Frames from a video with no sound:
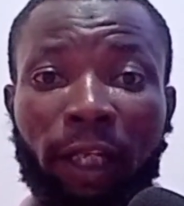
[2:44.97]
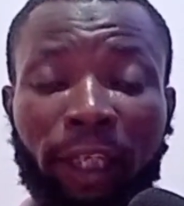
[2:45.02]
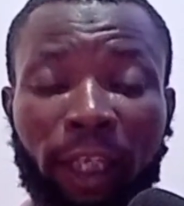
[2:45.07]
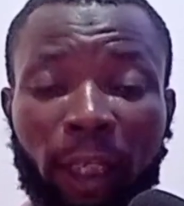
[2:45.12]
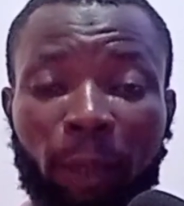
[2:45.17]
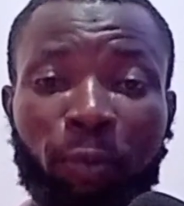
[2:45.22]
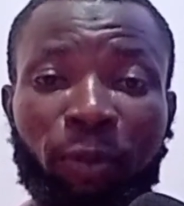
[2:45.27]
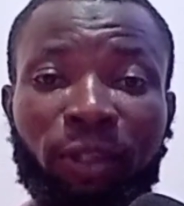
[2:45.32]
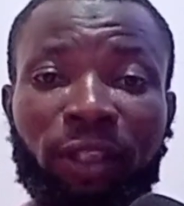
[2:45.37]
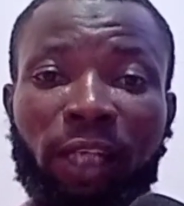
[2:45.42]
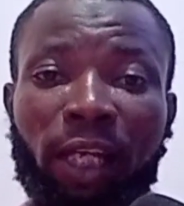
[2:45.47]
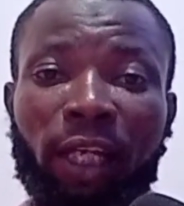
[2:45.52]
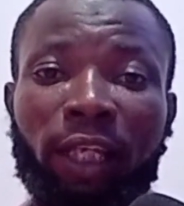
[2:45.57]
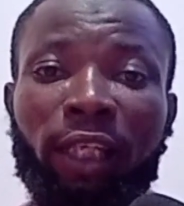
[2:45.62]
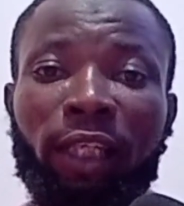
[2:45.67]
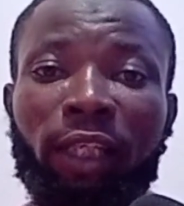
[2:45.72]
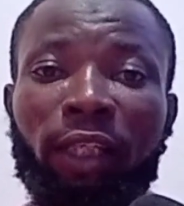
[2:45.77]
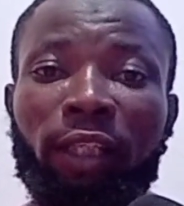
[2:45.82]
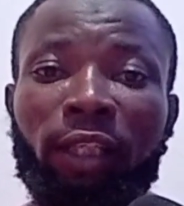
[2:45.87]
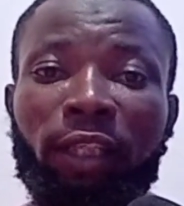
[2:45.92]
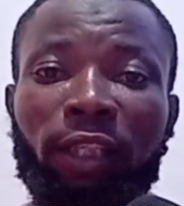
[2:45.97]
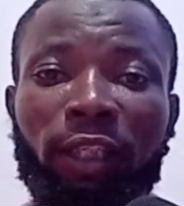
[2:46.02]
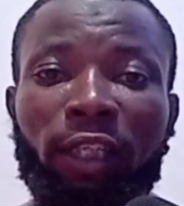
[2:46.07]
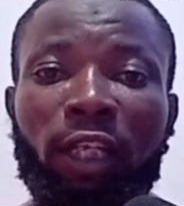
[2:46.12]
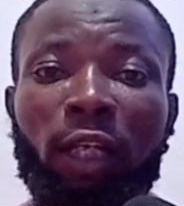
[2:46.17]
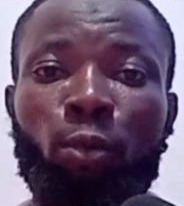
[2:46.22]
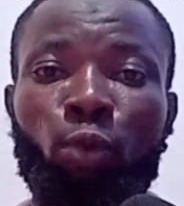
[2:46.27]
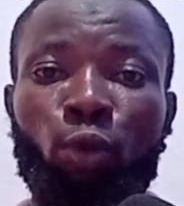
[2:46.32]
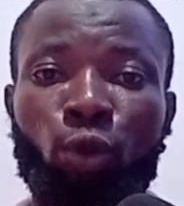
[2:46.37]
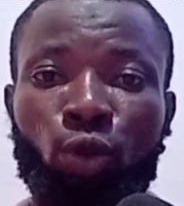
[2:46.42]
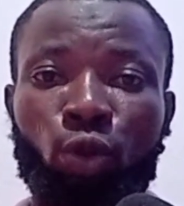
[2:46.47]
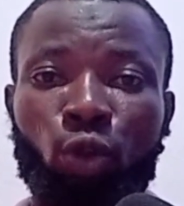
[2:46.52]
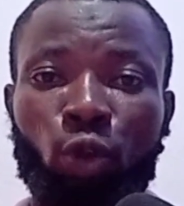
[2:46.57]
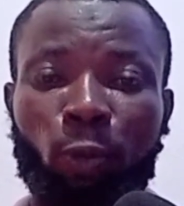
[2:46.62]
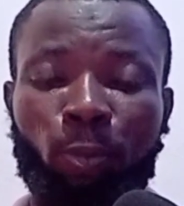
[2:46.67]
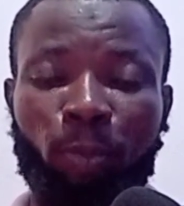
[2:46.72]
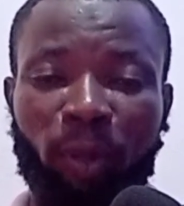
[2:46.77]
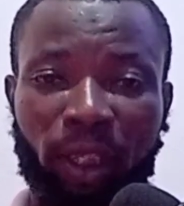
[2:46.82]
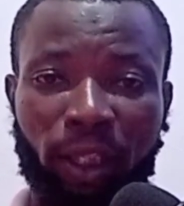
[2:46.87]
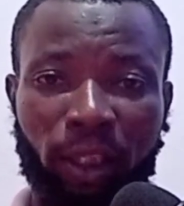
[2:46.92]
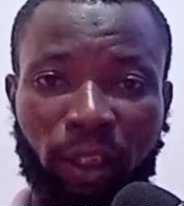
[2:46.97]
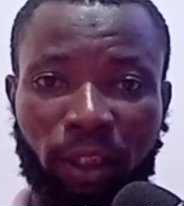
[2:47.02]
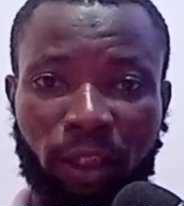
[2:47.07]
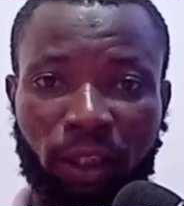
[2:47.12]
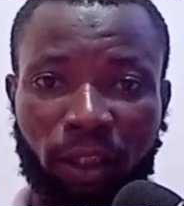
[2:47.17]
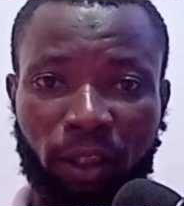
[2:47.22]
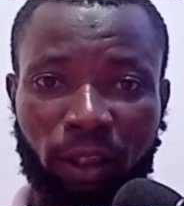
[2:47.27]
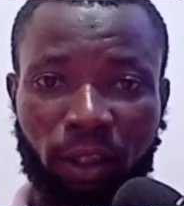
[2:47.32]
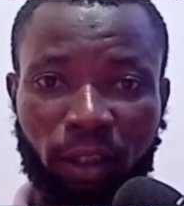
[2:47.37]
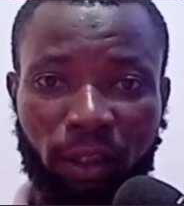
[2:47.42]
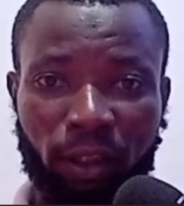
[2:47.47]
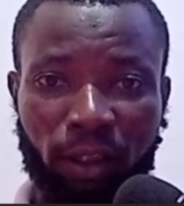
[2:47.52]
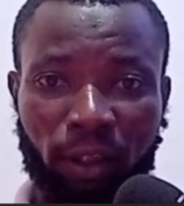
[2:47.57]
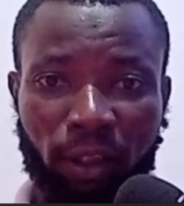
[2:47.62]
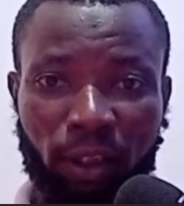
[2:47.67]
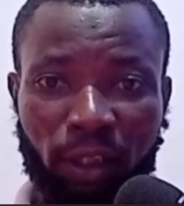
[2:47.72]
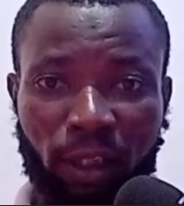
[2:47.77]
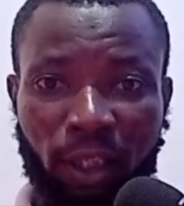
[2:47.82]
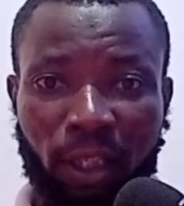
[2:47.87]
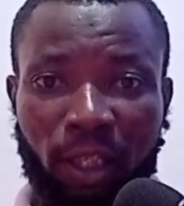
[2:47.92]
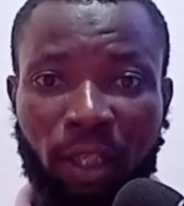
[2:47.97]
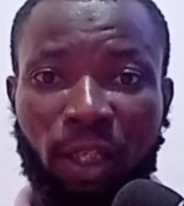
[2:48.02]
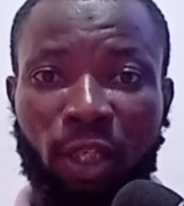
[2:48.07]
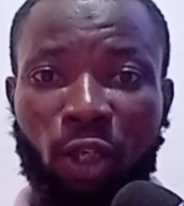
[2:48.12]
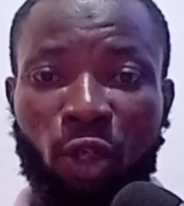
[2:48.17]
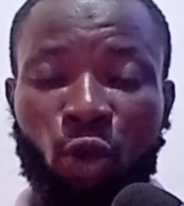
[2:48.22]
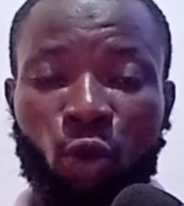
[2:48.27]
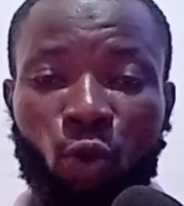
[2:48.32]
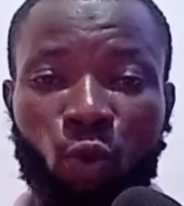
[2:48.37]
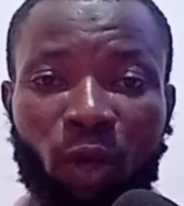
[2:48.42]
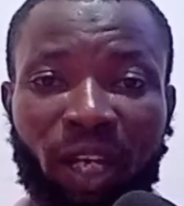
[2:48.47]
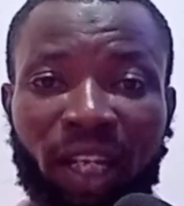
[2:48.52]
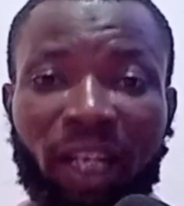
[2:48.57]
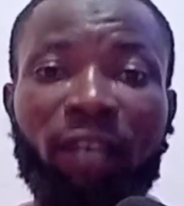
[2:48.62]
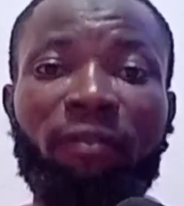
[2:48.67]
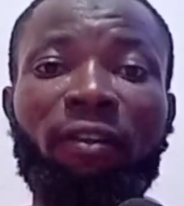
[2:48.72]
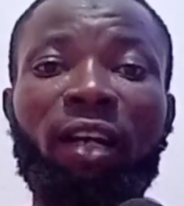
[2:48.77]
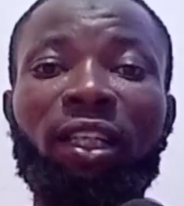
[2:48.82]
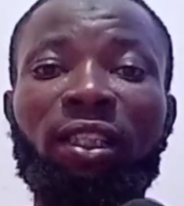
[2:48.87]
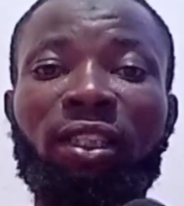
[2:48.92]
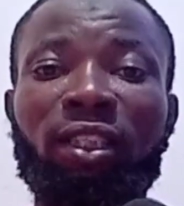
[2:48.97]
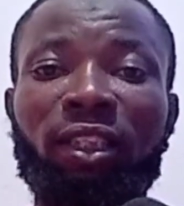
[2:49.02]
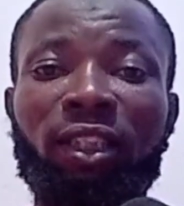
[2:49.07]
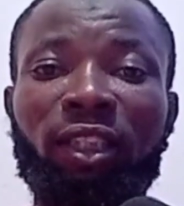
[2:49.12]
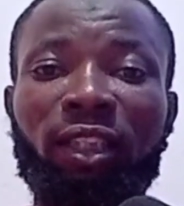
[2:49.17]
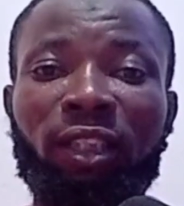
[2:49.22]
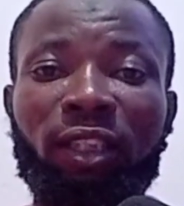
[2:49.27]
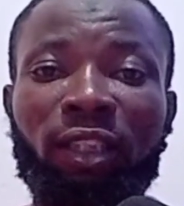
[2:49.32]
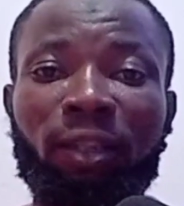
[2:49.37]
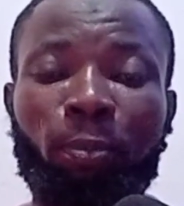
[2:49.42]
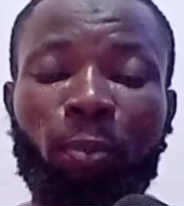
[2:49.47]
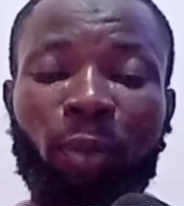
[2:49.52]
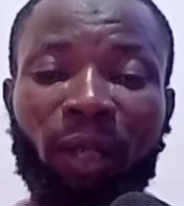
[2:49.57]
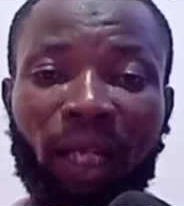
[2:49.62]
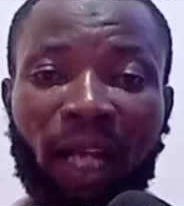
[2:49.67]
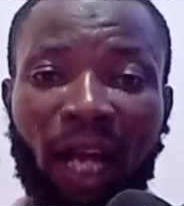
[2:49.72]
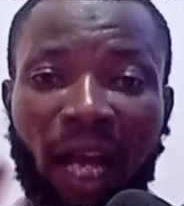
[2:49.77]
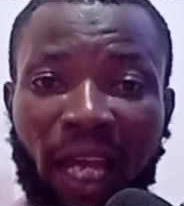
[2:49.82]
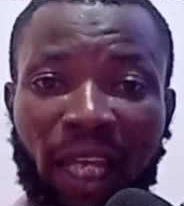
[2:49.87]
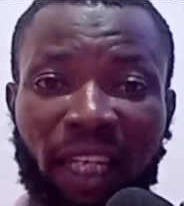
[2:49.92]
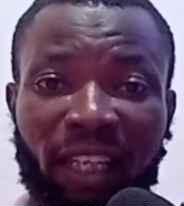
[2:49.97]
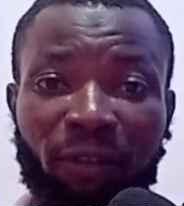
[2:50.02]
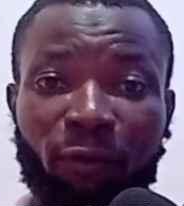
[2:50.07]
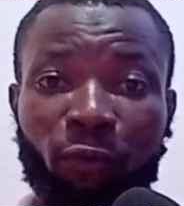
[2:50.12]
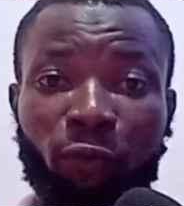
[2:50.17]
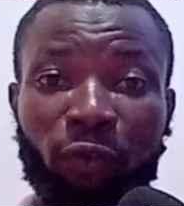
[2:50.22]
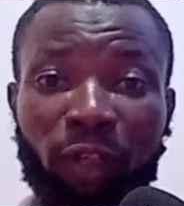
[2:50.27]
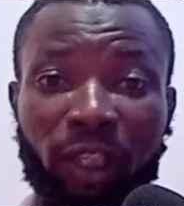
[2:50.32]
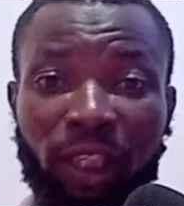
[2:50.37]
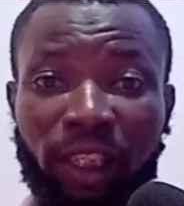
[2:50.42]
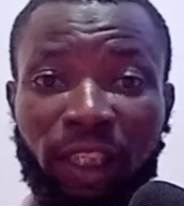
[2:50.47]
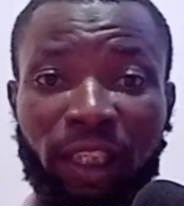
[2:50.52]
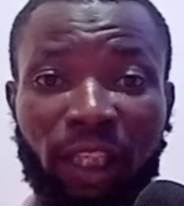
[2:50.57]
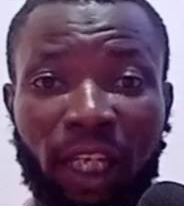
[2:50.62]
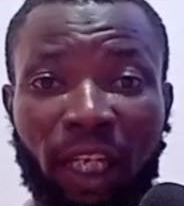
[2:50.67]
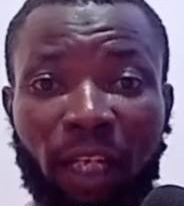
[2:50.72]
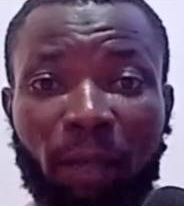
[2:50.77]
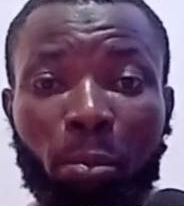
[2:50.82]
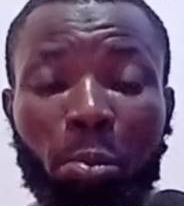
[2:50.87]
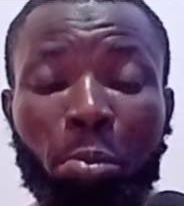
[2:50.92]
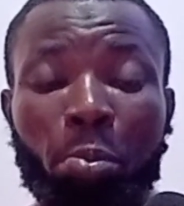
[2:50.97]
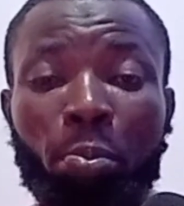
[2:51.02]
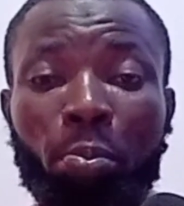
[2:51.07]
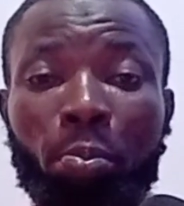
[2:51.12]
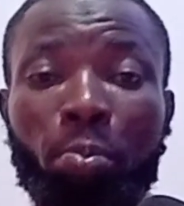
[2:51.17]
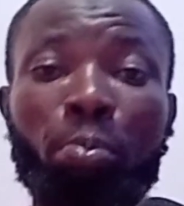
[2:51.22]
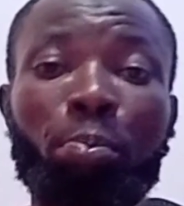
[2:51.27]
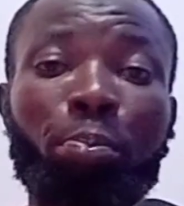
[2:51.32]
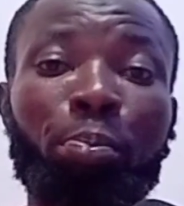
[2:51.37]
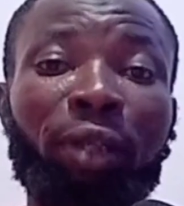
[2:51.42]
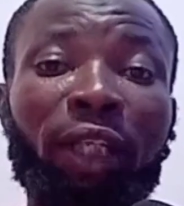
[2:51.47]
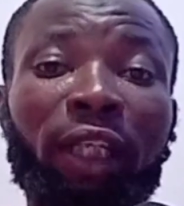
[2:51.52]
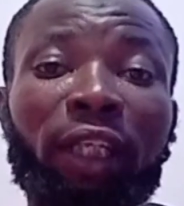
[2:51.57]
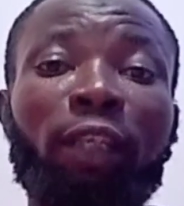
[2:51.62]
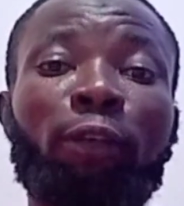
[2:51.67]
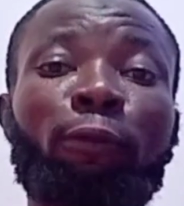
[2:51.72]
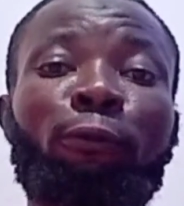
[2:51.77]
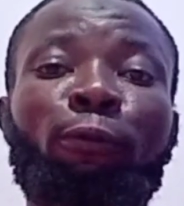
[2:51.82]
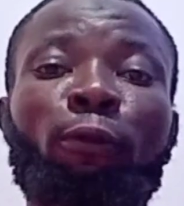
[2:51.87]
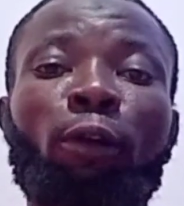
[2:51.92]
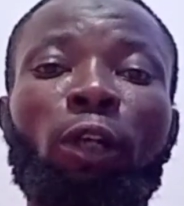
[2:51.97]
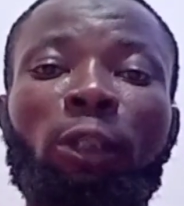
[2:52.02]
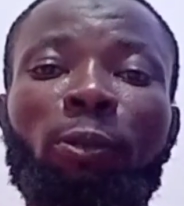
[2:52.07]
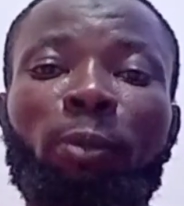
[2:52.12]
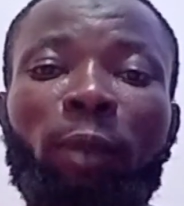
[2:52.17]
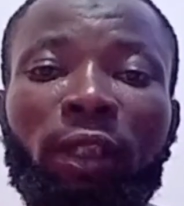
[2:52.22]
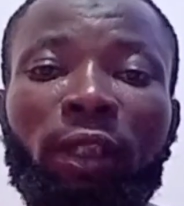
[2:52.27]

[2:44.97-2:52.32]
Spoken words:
keep checking Iyabojo's page. Whenever she replied FDM, be the first